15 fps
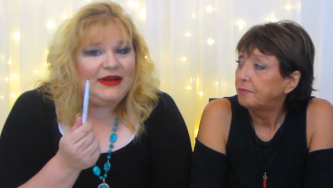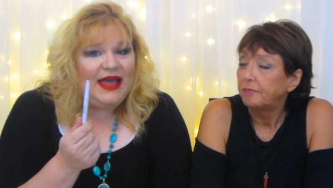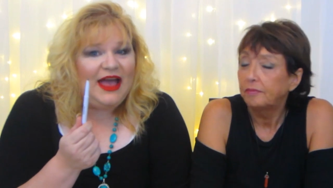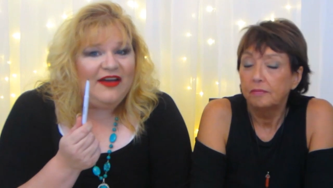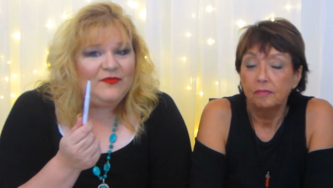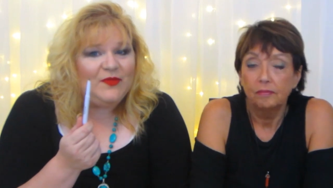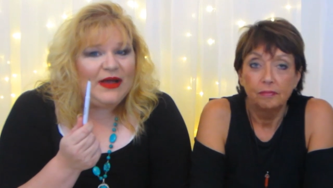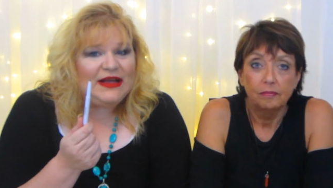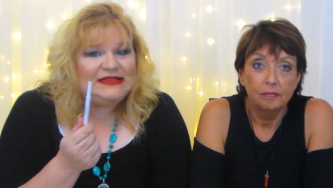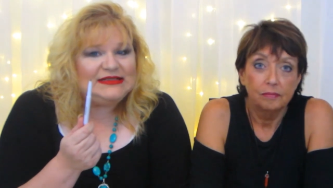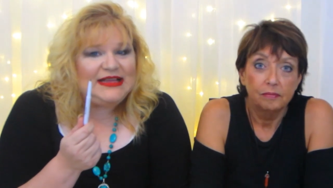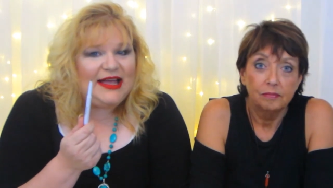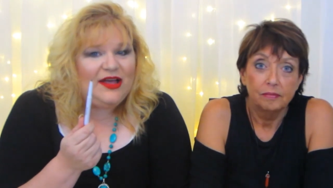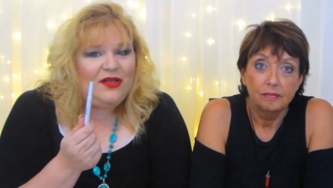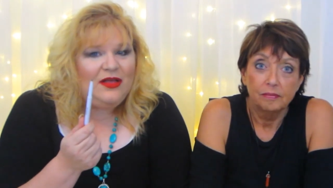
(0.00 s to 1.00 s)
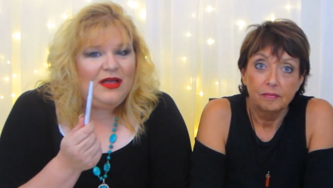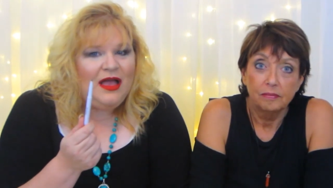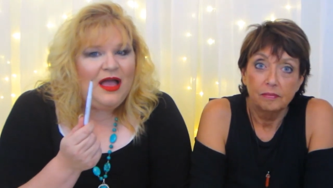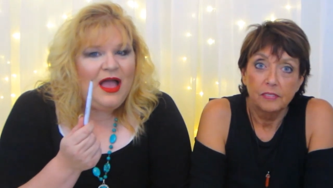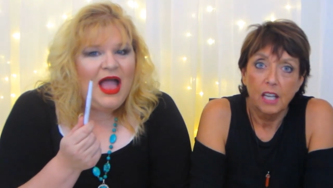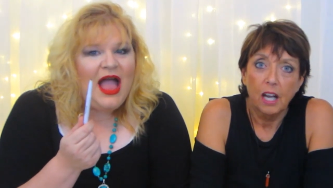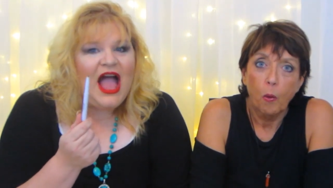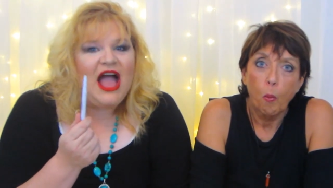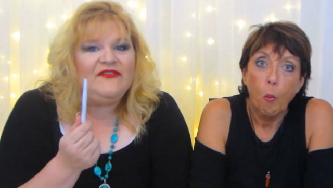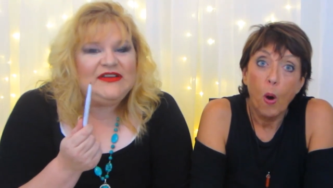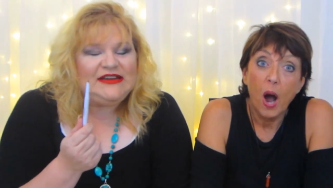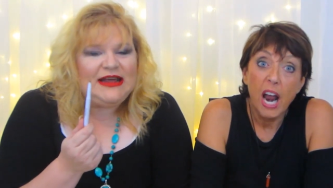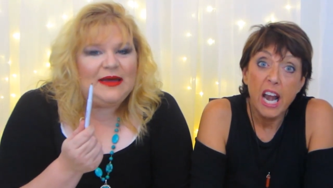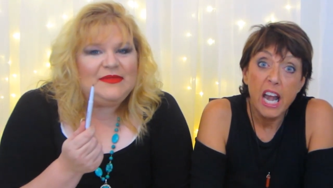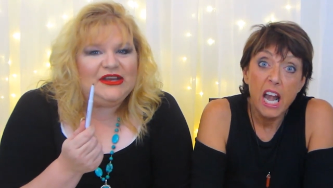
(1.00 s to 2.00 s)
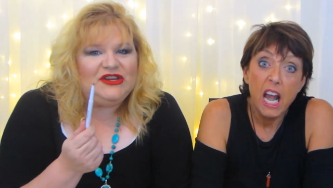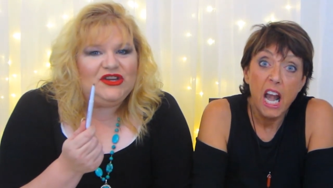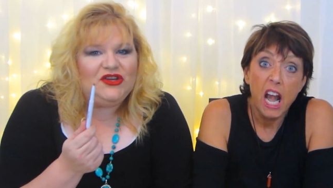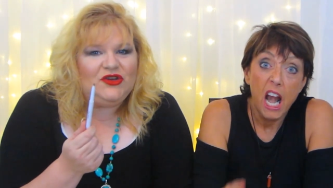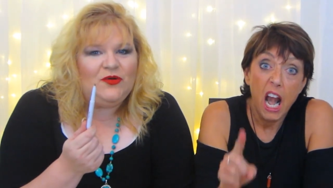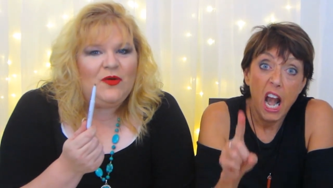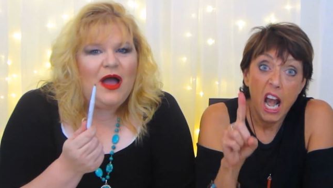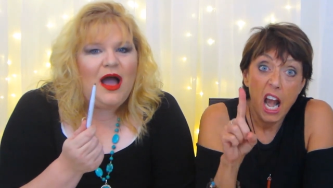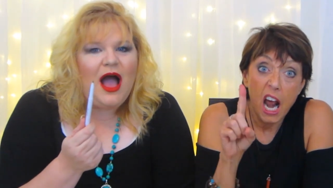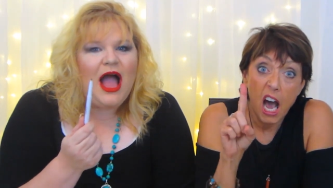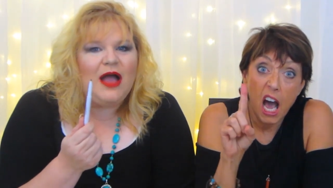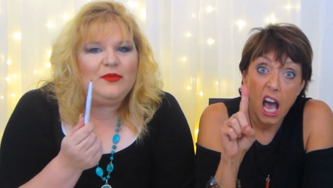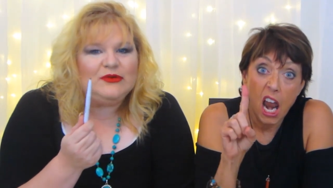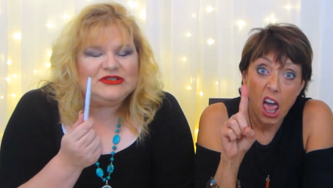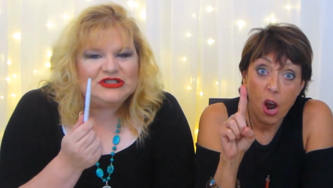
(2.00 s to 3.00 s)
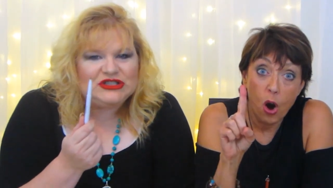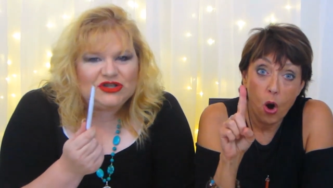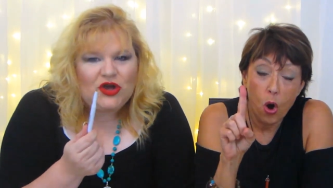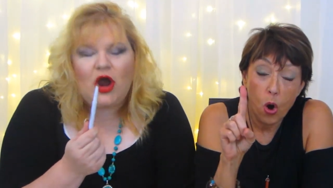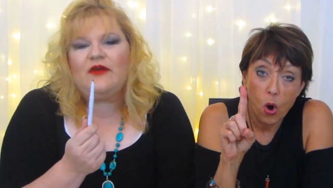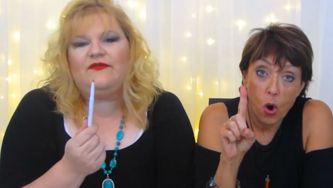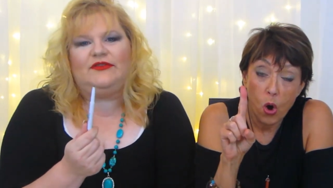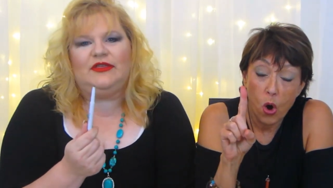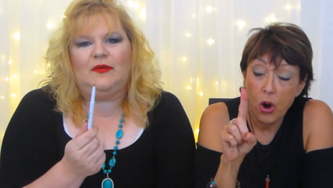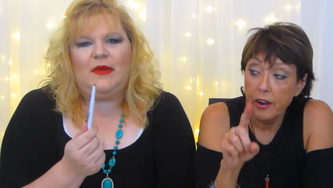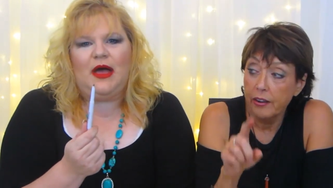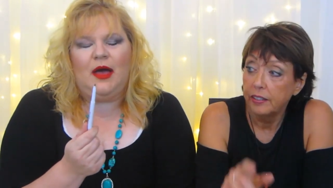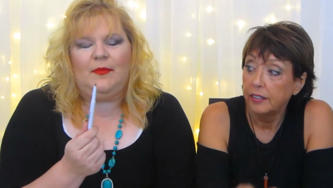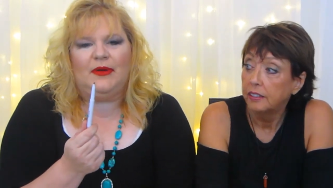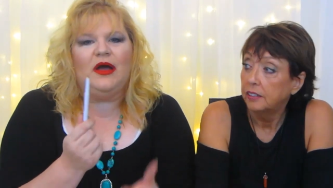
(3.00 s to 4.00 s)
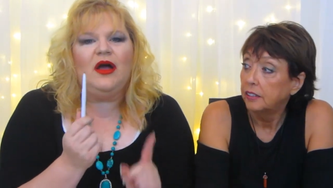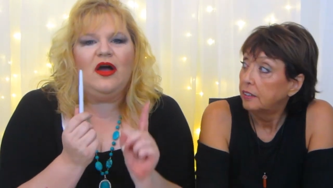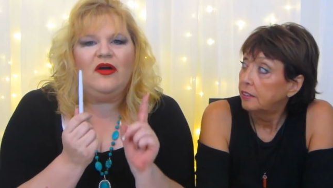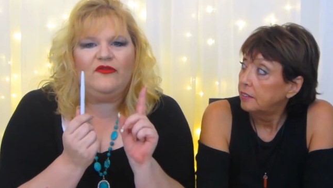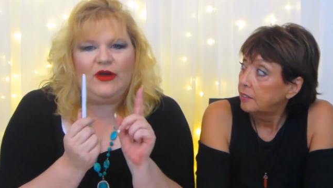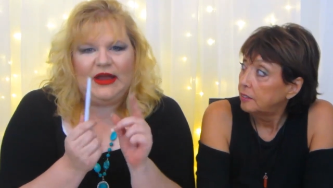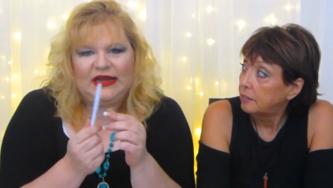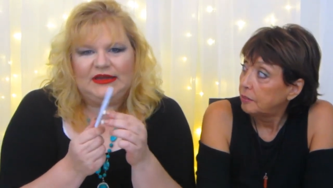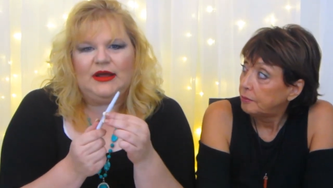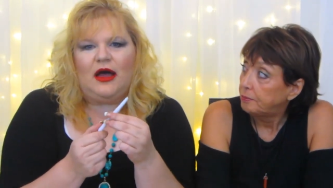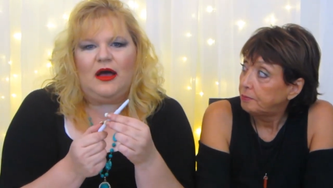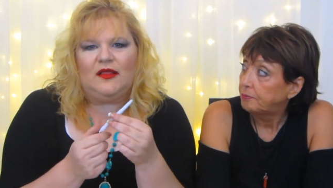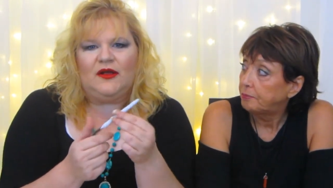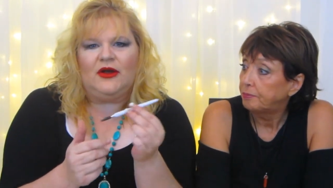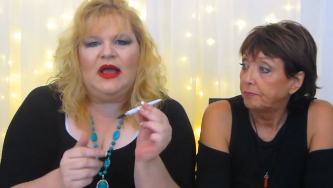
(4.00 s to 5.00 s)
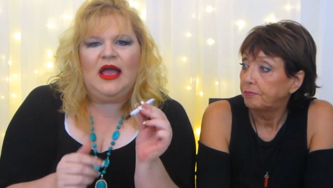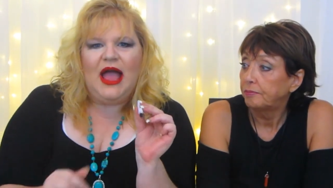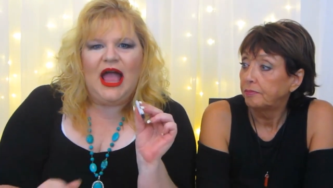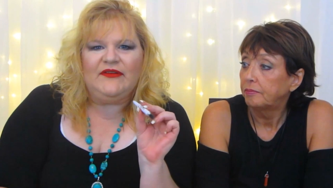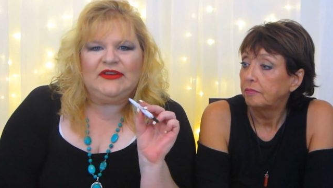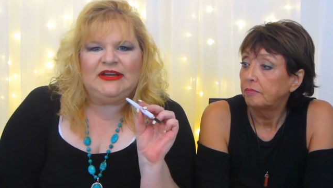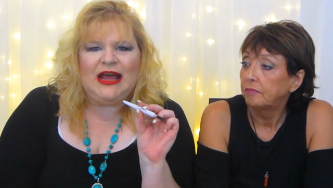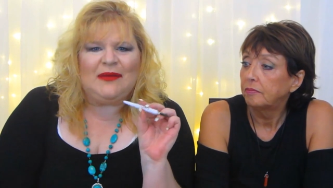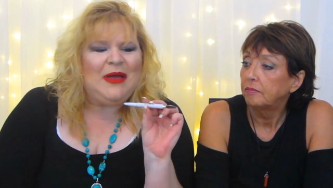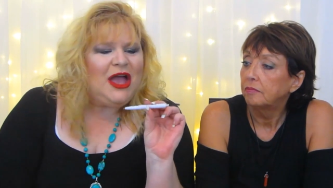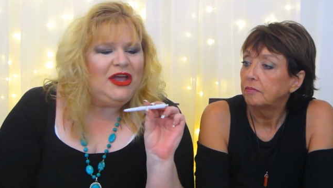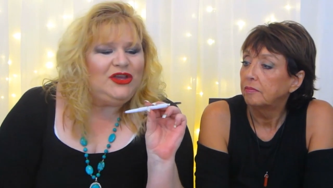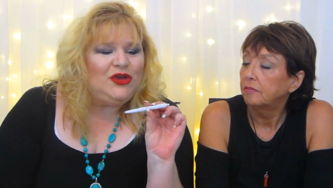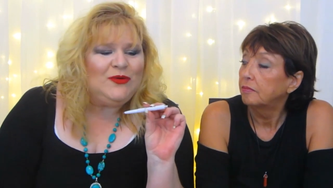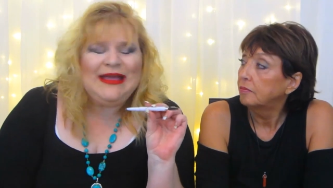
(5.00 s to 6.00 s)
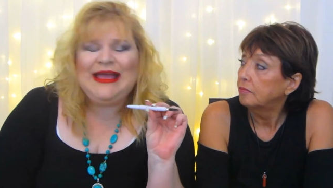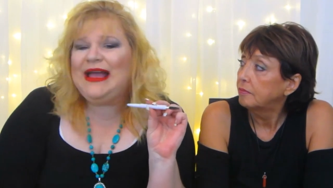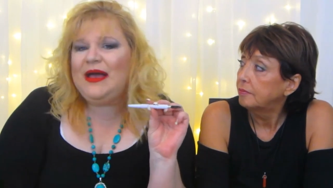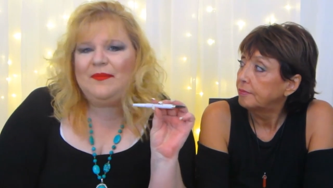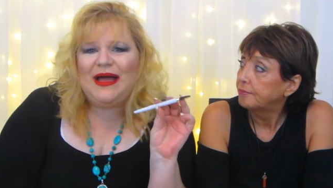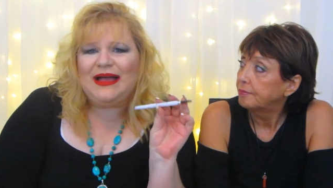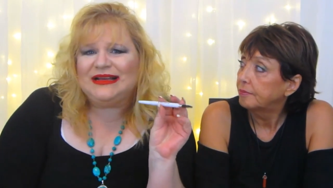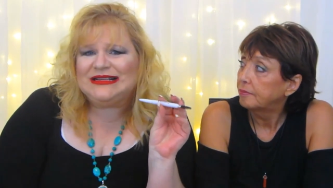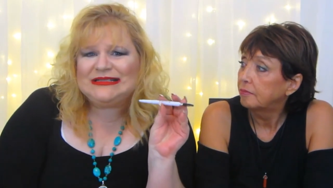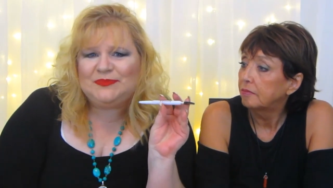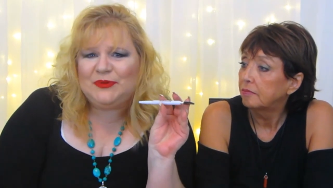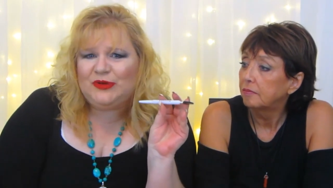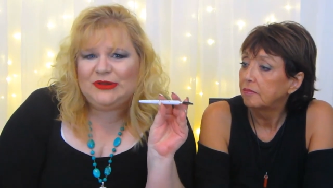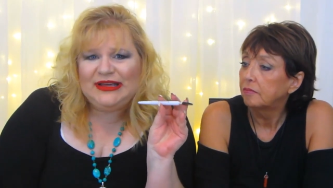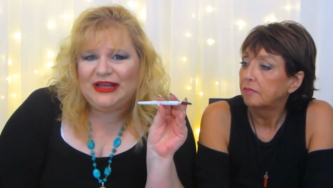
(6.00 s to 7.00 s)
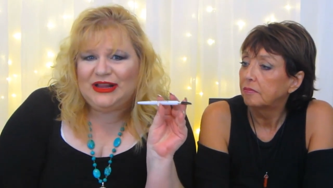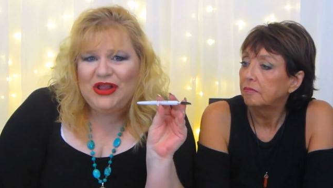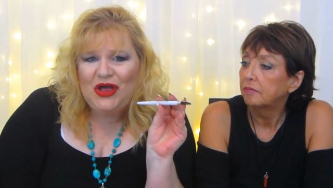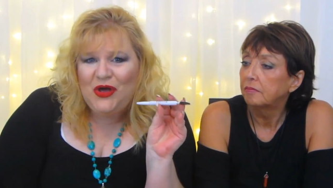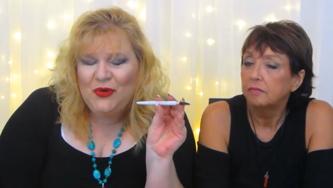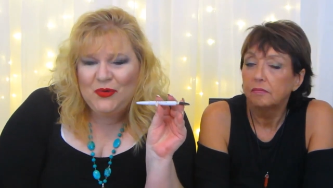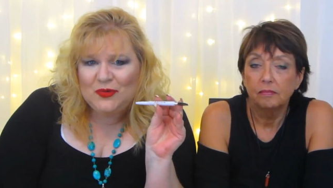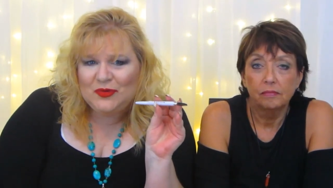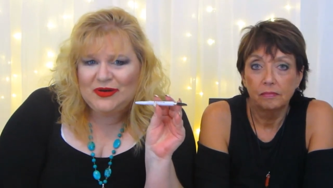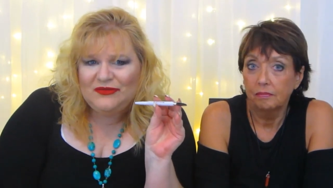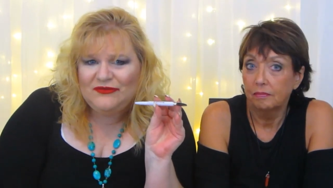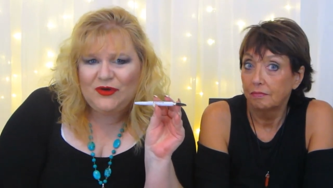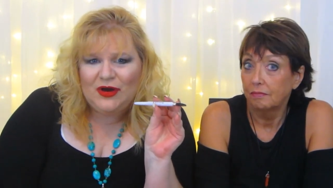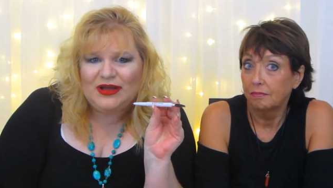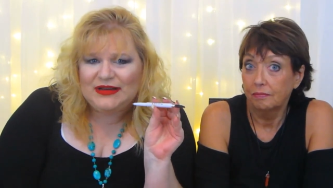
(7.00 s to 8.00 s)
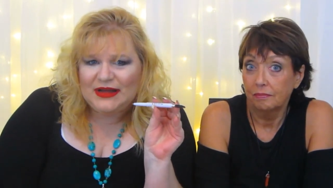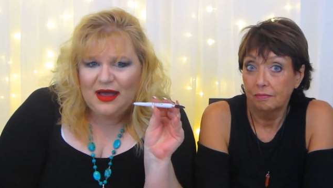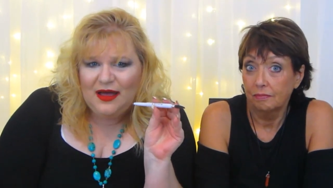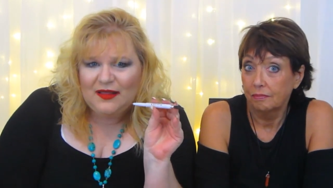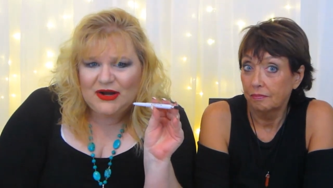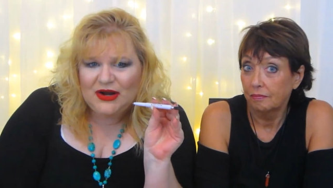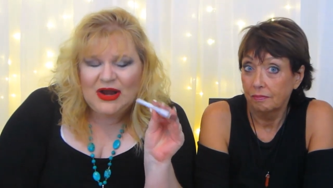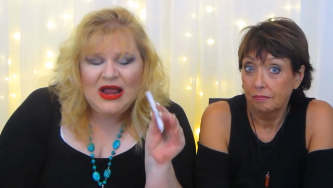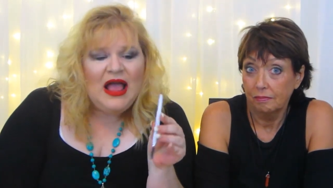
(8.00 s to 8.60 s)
Speaker 1: a half price sale. Every time they do, I will scarf them up for a dollar every time. You can't buy a spoolie alone for a dollar.